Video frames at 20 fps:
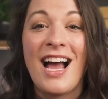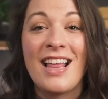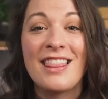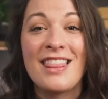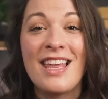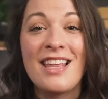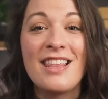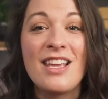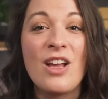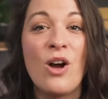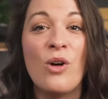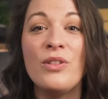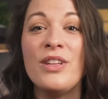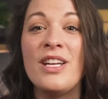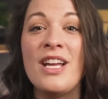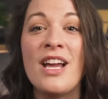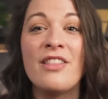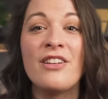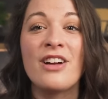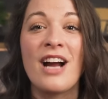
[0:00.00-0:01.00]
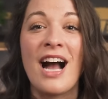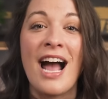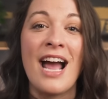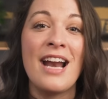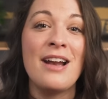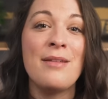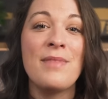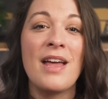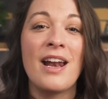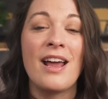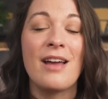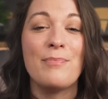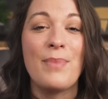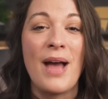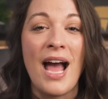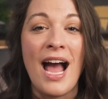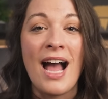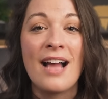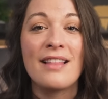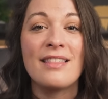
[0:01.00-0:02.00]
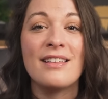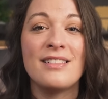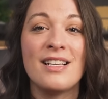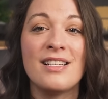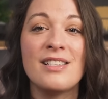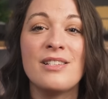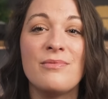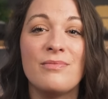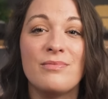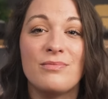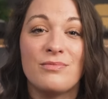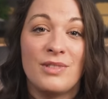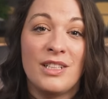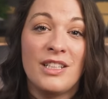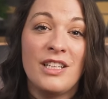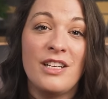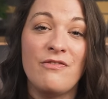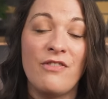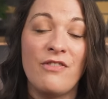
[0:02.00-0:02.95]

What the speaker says: I think the only other item that I pack that doesn't really